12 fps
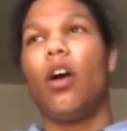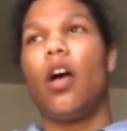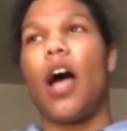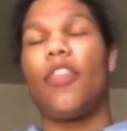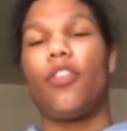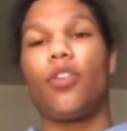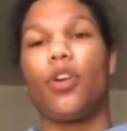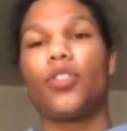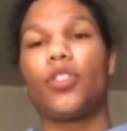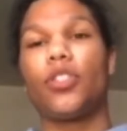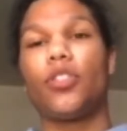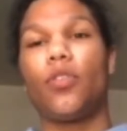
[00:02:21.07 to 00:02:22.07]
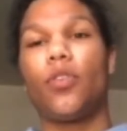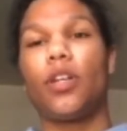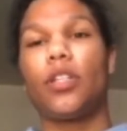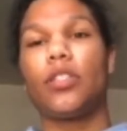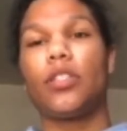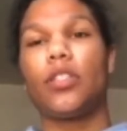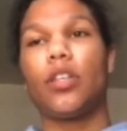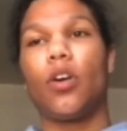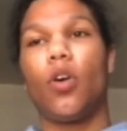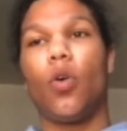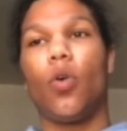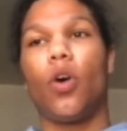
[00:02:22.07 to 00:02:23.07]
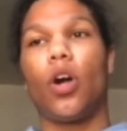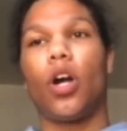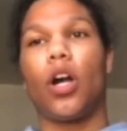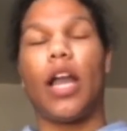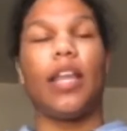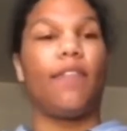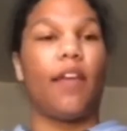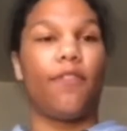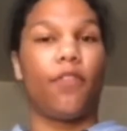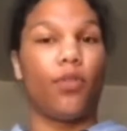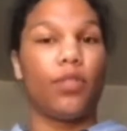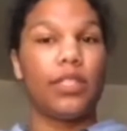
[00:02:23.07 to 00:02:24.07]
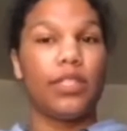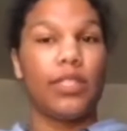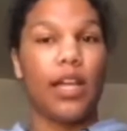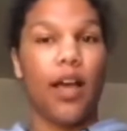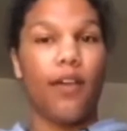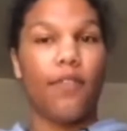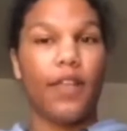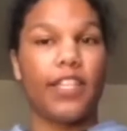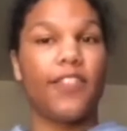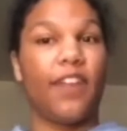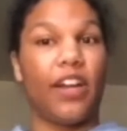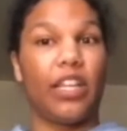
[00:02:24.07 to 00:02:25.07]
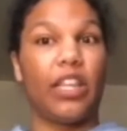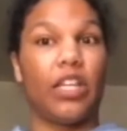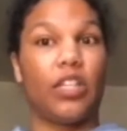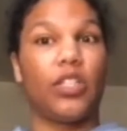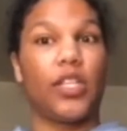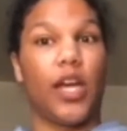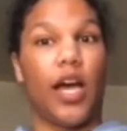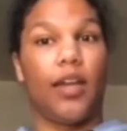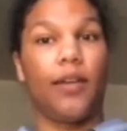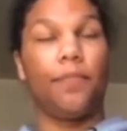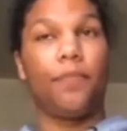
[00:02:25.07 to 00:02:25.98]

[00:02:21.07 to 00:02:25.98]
at the grocery stores or any of that frozen stuff. It's very little to none.